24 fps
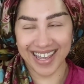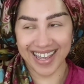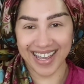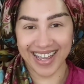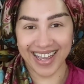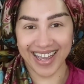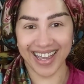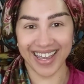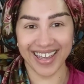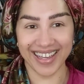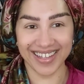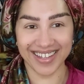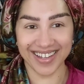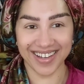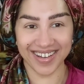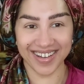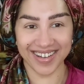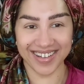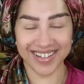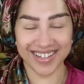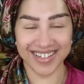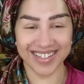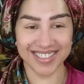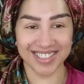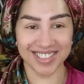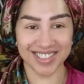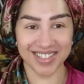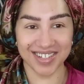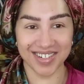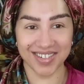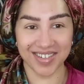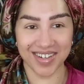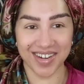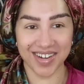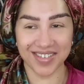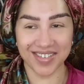Hey y'all, it's your girl
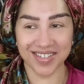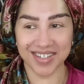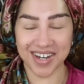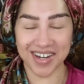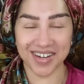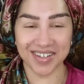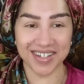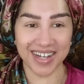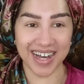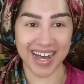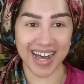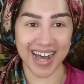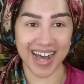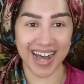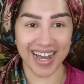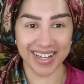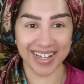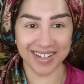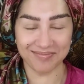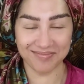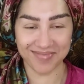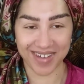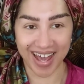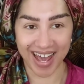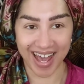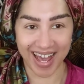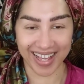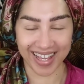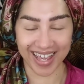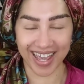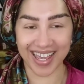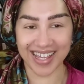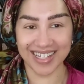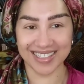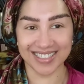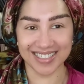Coco. I am back,
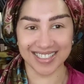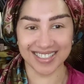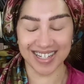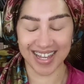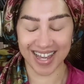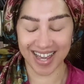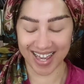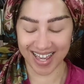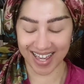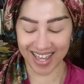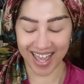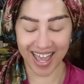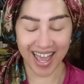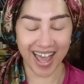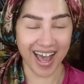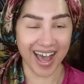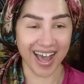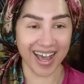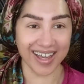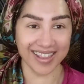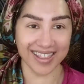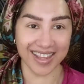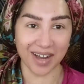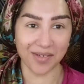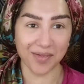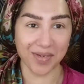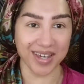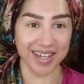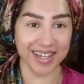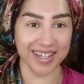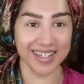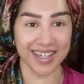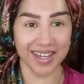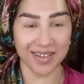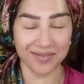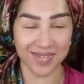and today I thought we could
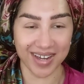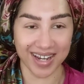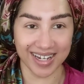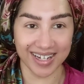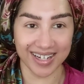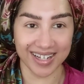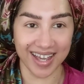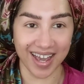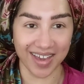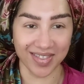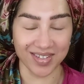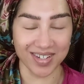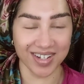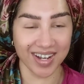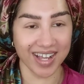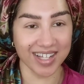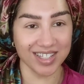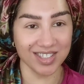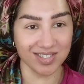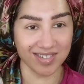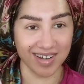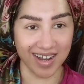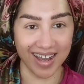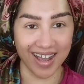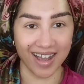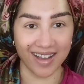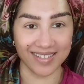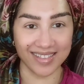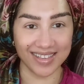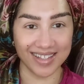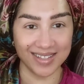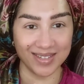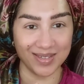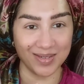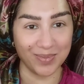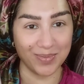get ready together and try out the
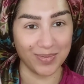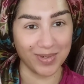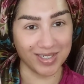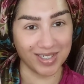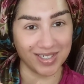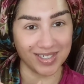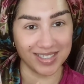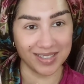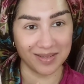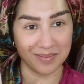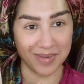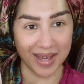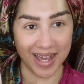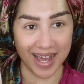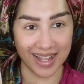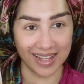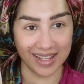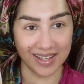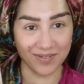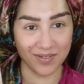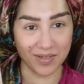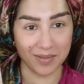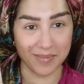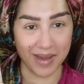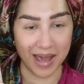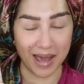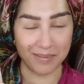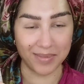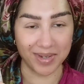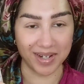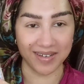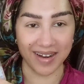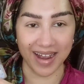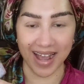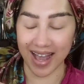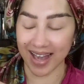new Bridgerton palette from Pat
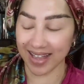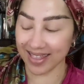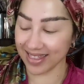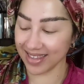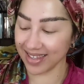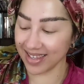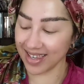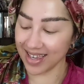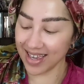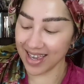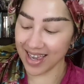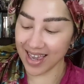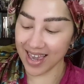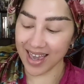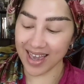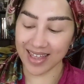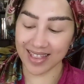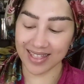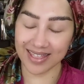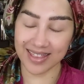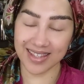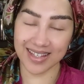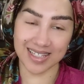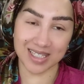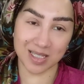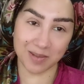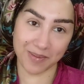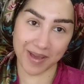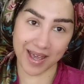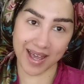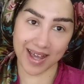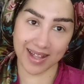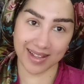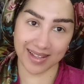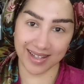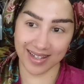McGrath. This
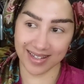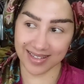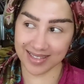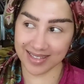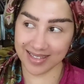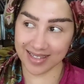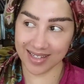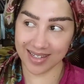palette,